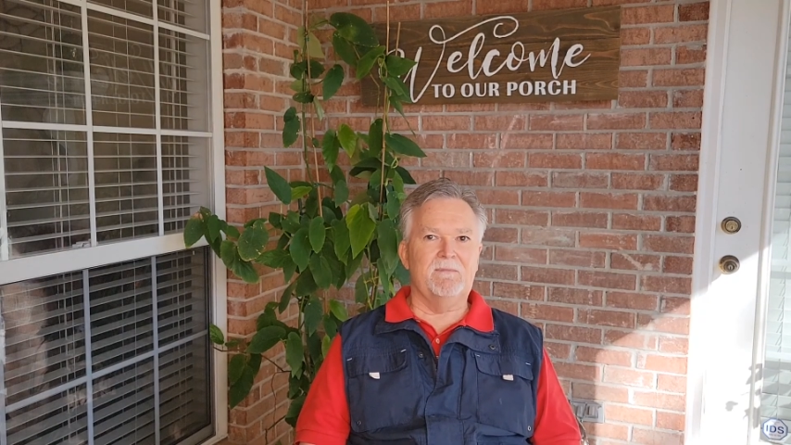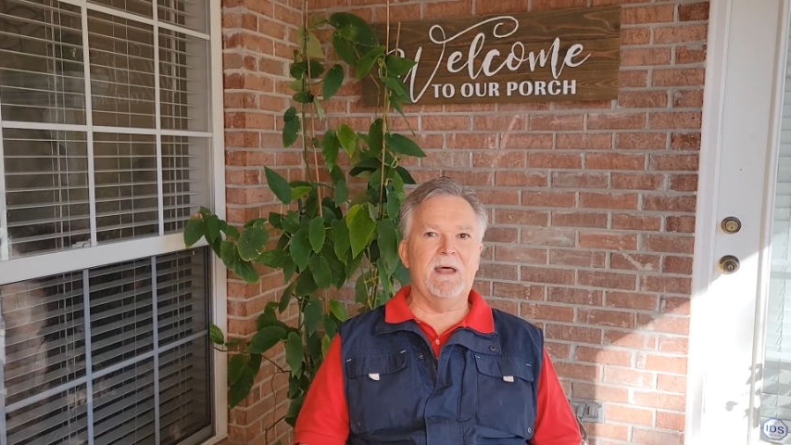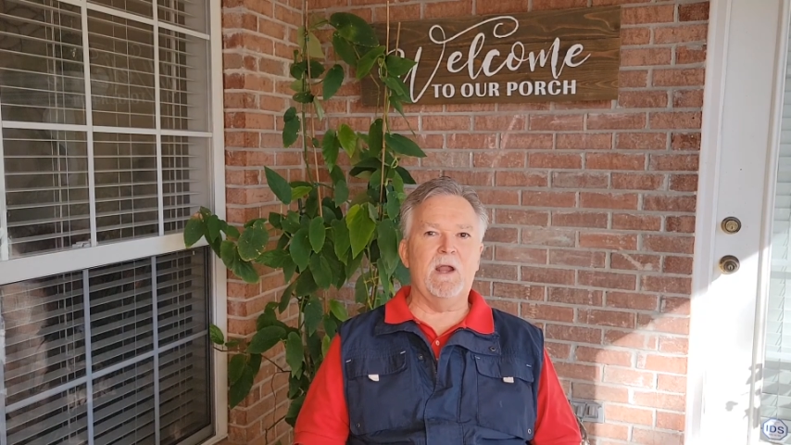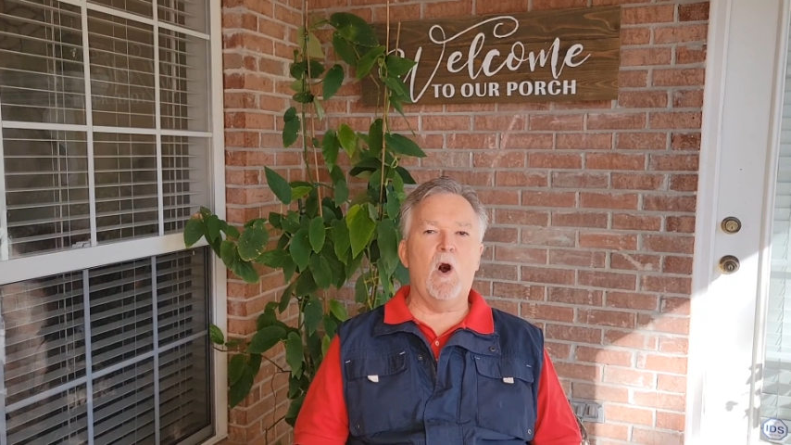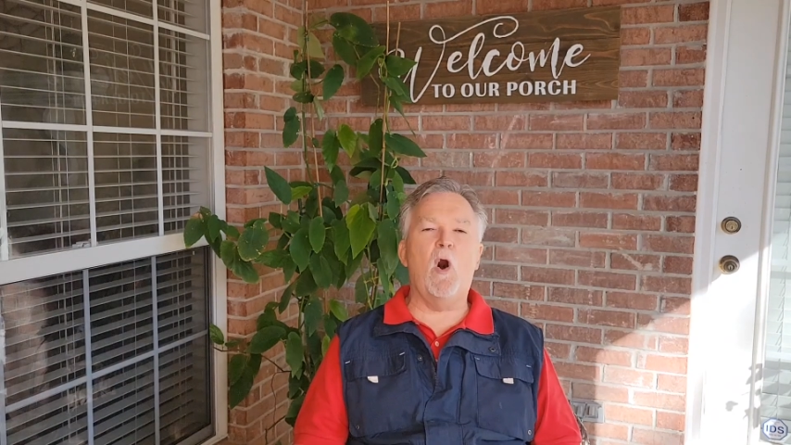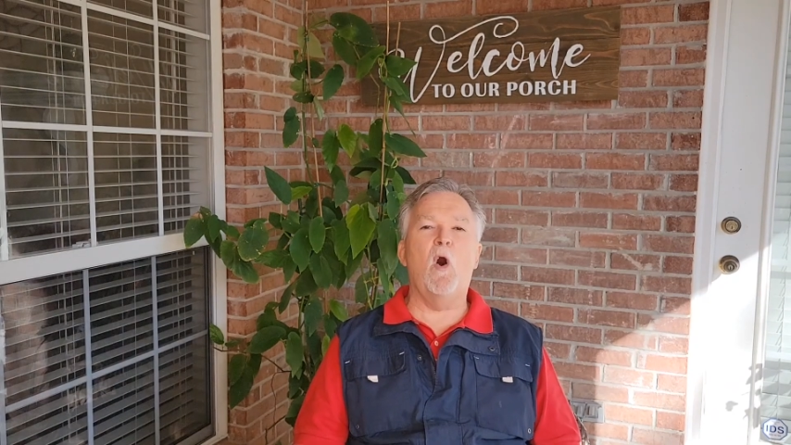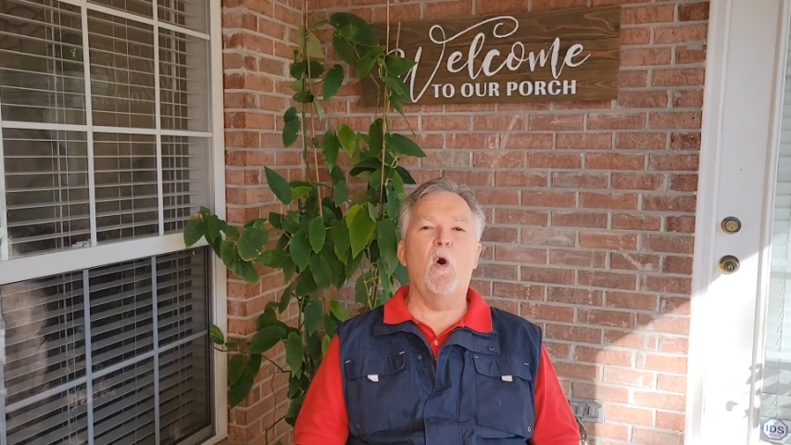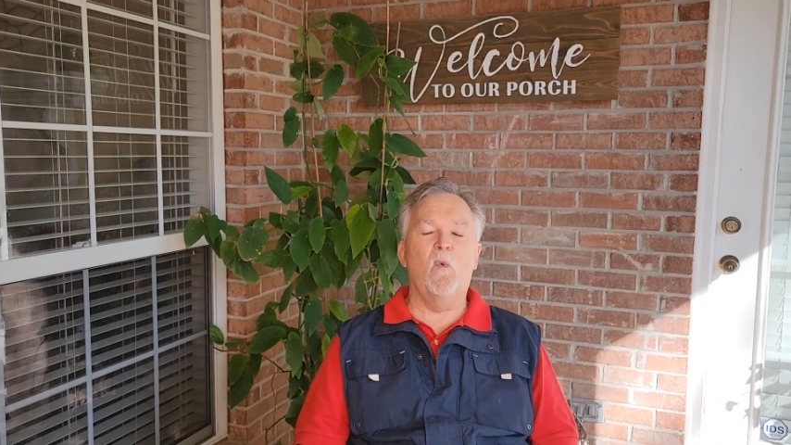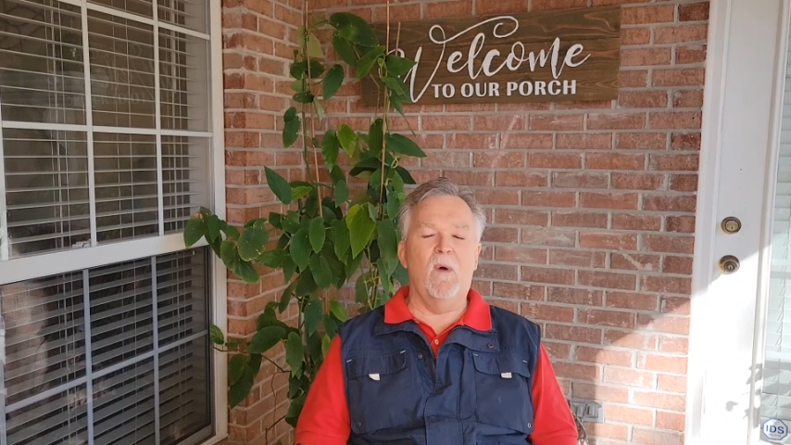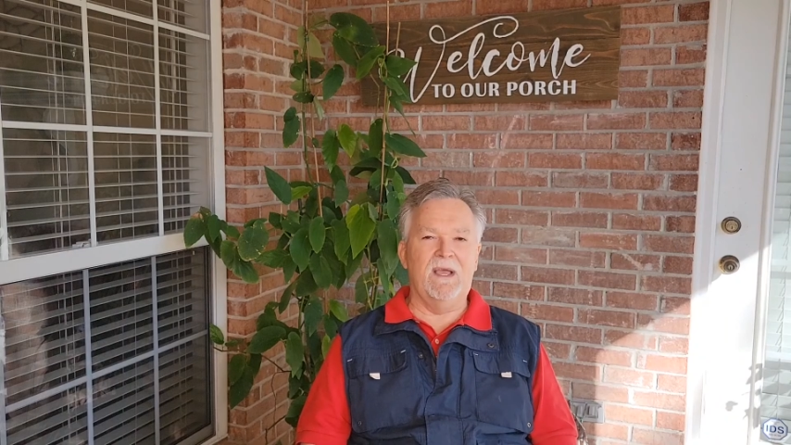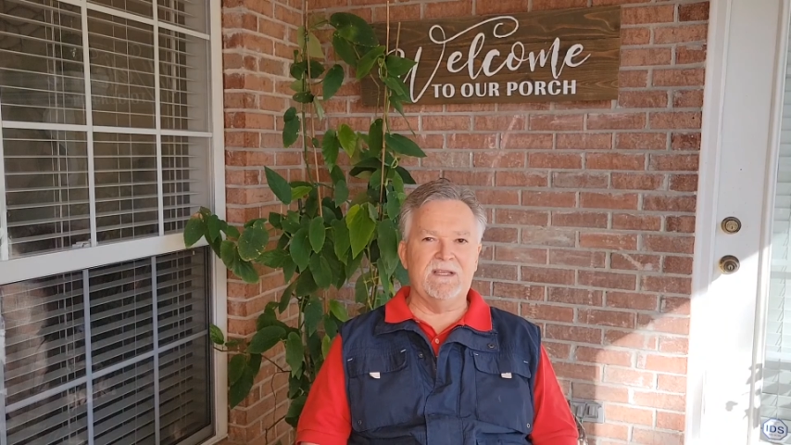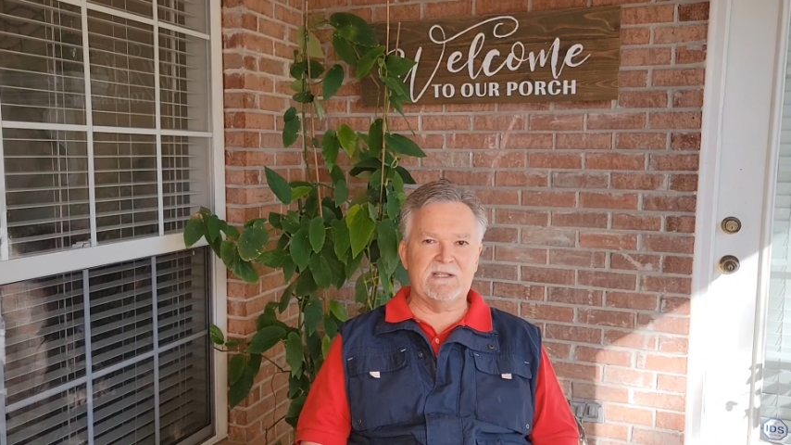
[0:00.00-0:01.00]
that
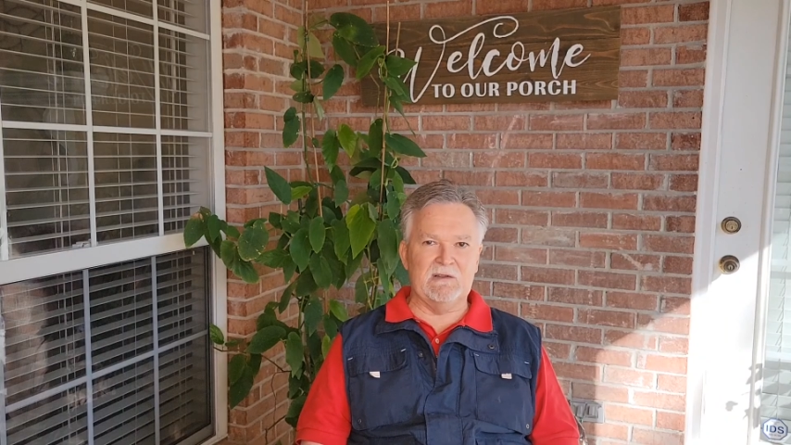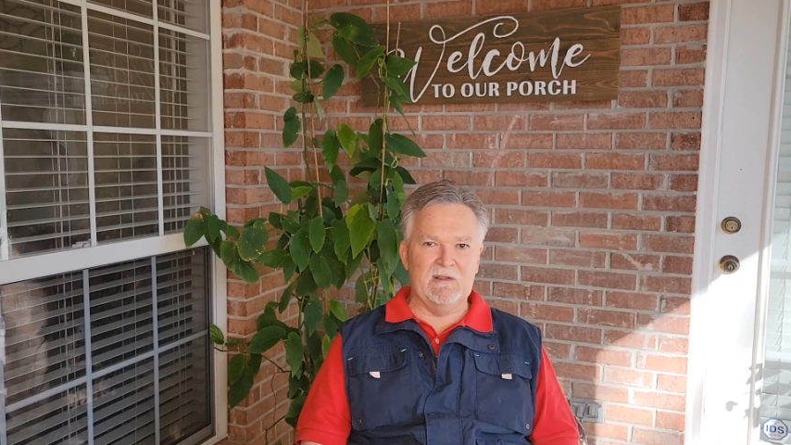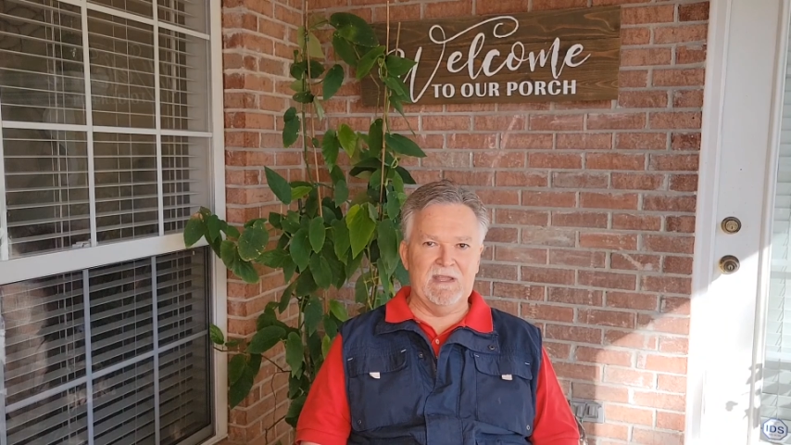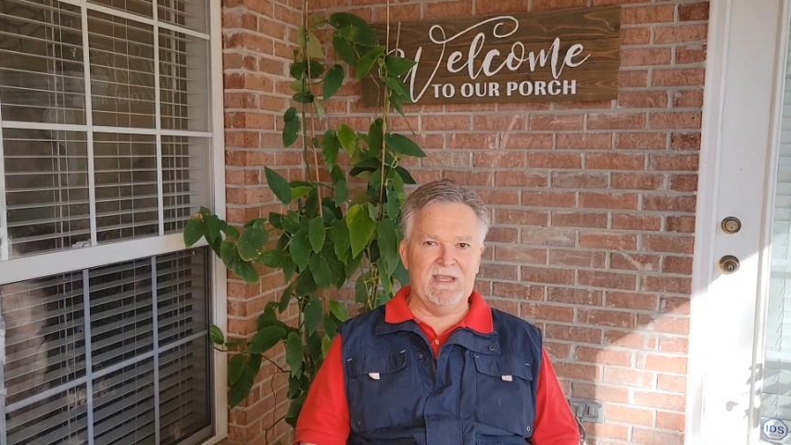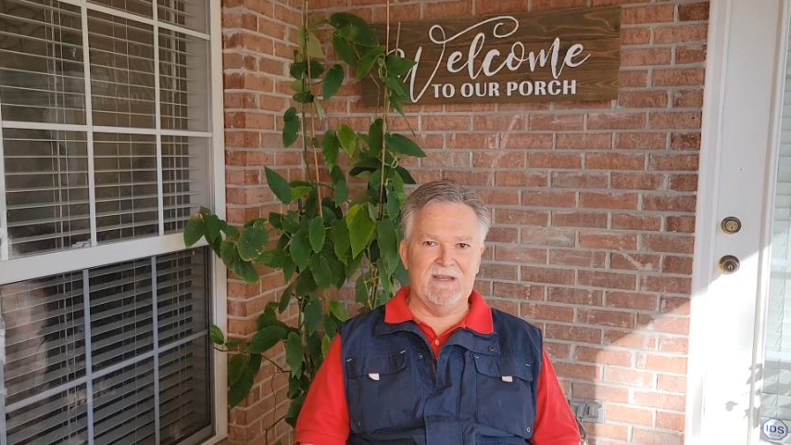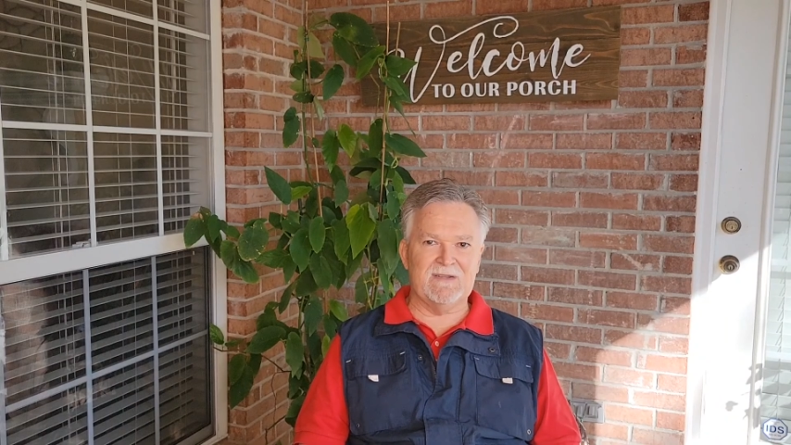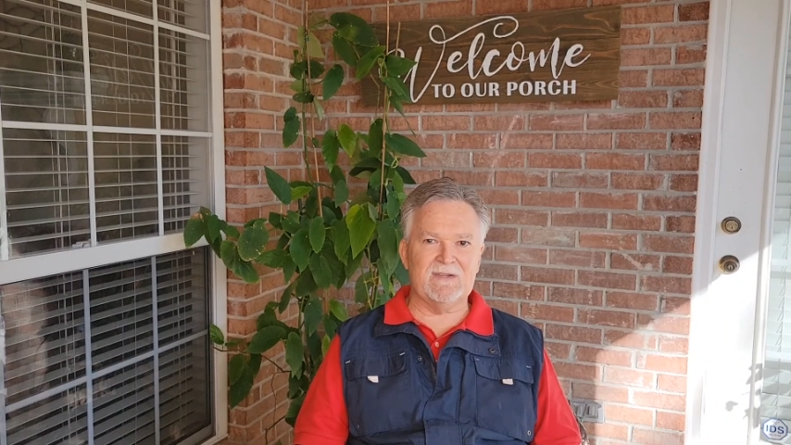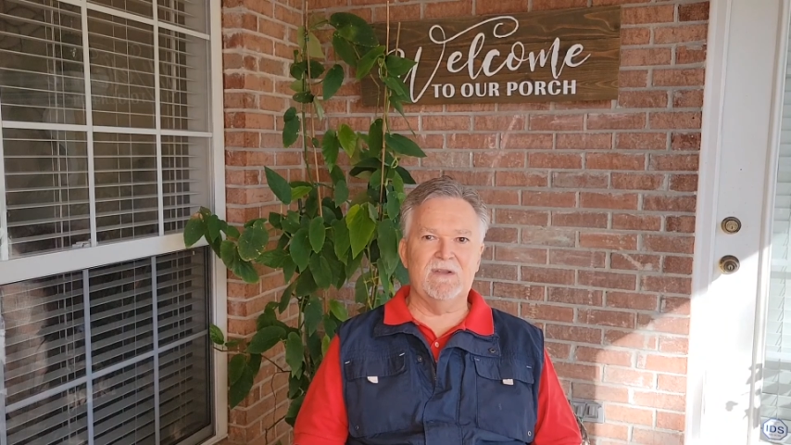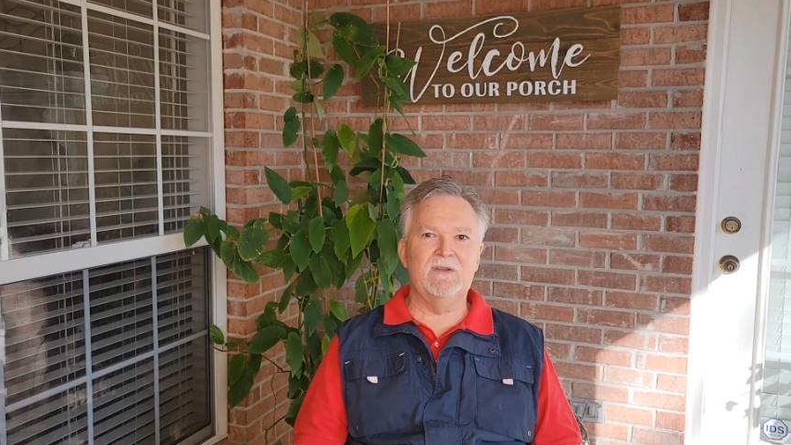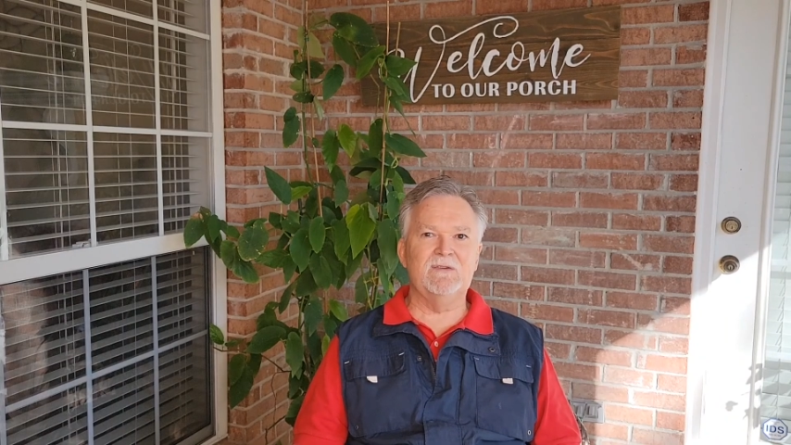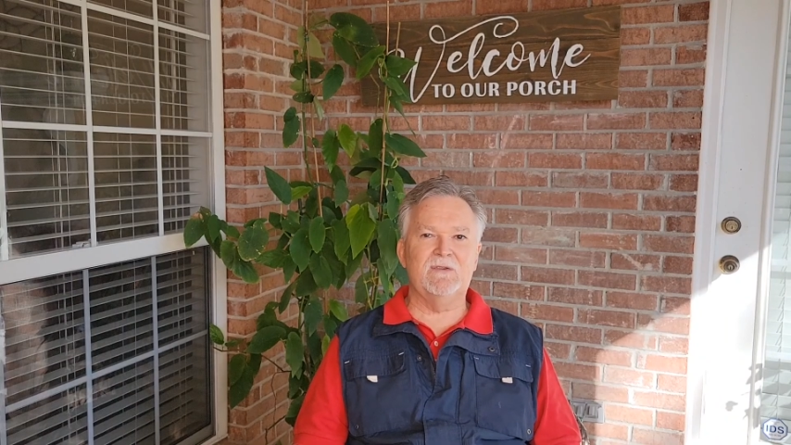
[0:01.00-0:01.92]
always leads